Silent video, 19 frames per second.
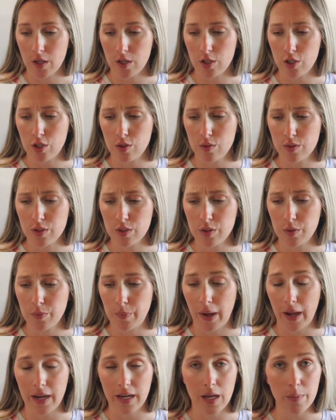yuzu
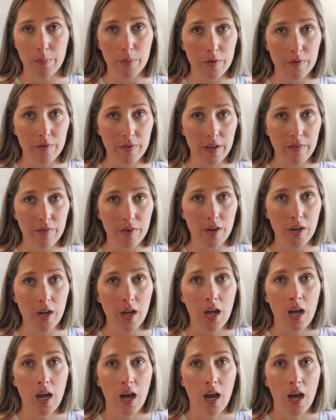pineapple flavor,